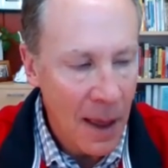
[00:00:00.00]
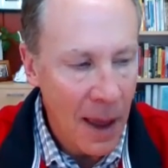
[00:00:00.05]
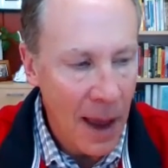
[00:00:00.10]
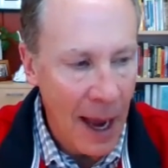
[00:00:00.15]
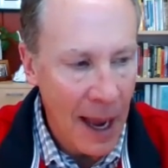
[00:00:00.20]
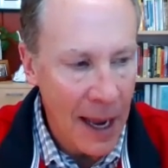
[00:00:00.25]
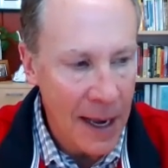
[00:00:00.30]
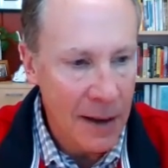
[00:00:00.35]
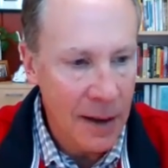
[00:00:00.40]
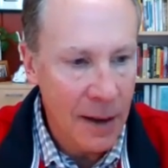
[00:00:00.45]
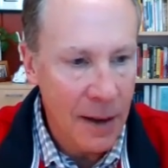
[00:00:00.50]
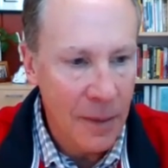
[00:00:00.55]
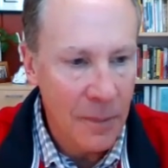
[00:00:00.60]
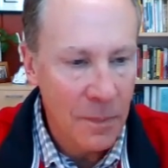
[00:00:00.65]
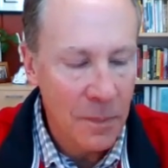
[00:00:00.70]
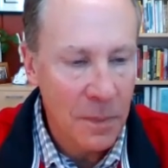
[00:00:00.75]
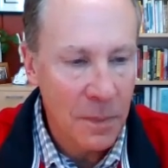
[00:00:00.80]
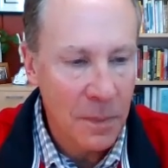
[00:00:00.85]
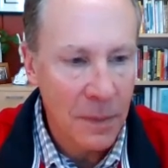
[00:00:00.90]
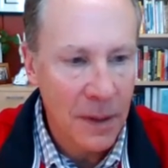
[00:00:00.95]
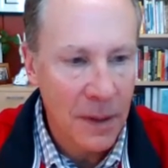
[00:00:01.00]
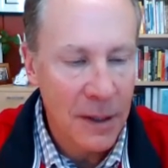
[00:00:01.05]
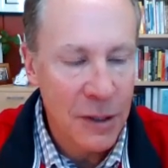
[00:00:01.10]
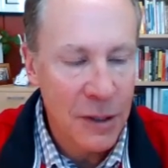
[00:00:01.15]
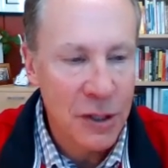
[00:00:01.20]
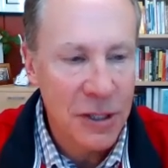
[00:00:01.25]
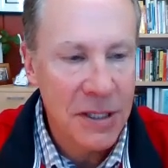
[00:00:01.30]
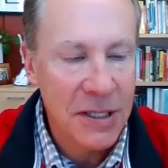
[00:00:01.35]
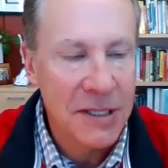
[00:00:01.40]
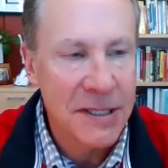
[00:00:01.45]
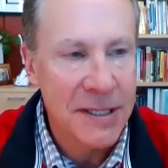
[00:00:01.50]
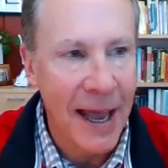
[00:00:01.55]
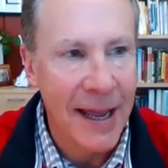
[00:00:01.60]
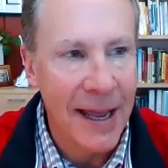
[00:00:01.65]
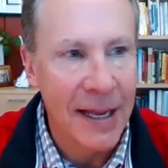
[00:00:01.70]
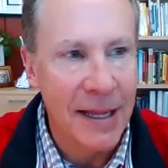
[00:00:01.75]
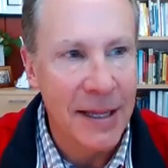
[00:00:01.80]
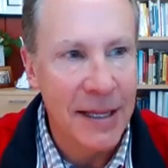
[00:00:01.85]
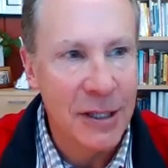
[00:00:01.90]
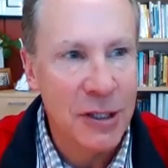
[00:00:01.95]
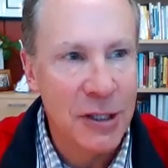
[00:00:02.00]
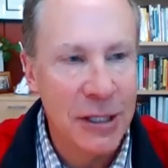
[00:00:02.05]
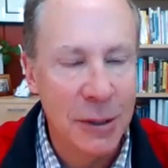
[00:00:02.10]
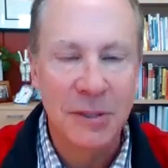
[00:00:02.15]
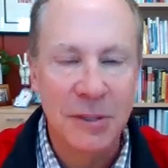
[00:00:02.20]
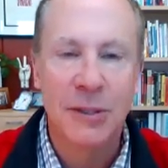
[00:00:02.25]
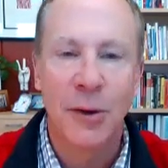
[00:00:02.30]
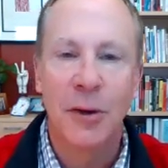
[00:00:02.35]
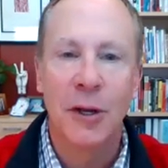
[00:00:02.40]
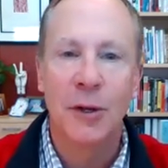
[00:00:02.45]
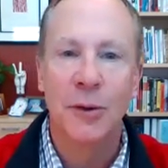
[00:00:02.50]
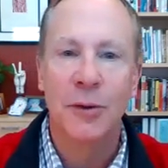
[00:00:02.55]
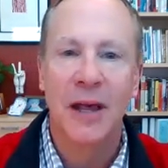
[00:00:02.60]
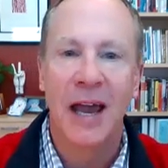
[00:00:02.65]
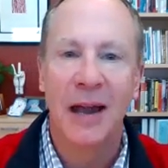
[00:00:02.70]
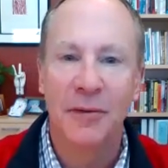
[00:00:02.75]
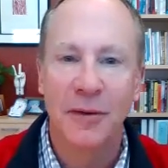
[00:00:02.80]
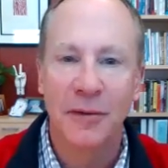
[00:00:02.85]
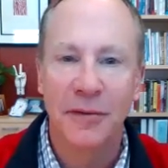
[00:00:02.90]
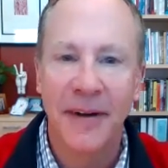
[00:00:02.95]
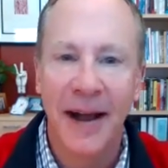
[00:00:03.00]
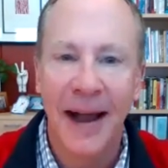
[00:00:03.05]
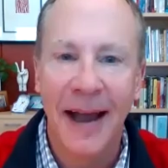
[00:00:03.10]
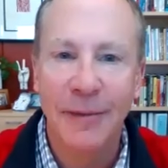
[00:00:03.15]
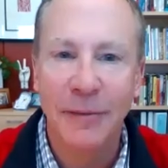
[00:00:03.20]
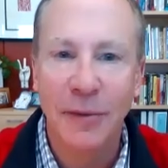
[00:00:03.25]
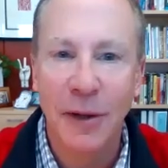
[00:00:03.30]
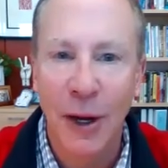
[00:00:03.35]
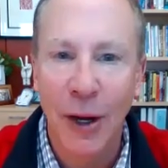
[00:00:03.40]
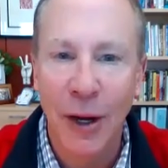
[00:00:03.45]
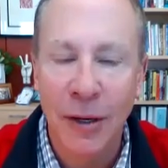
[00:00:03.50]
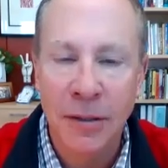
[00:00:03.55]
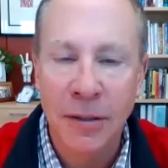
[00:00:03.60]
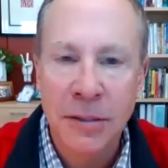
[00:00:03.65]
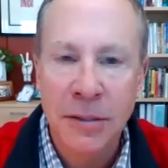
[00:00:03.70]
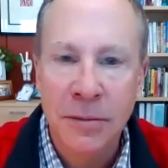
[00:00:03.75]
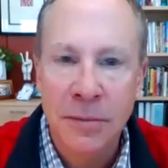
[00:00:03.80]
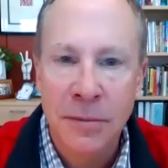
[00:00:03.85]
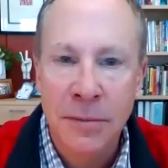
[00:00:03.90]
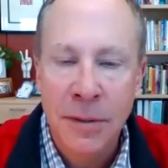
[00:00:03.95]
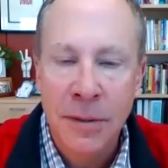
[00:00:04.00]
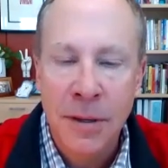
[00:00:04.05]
And she decided that she was going to do that for 5 years.